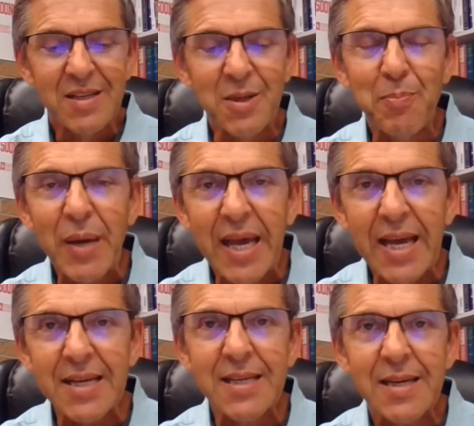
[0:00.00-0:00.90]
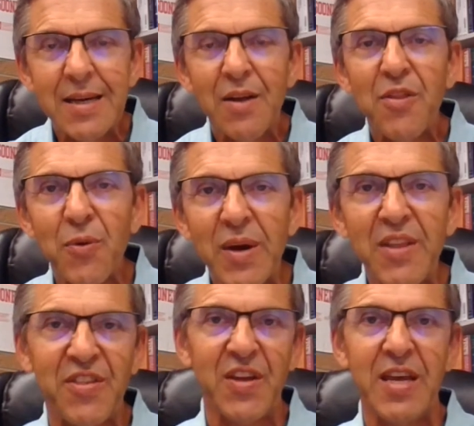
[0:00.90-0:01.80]
depict 3
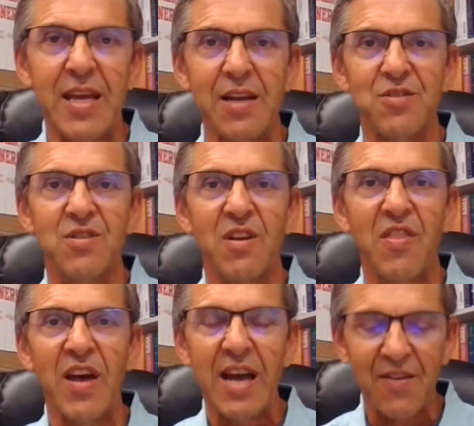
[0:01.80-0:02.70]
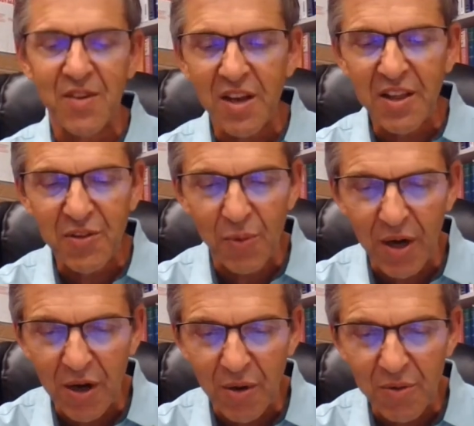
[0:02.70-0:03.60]
things: the heavenly
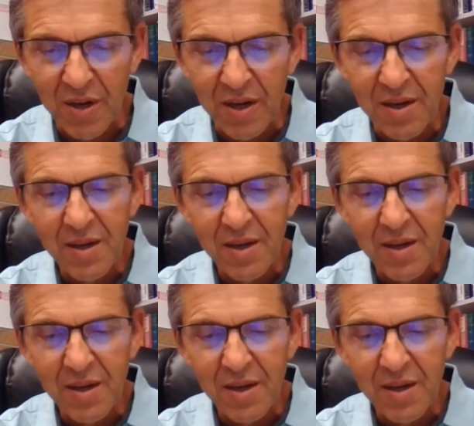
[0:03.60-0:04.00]
throne,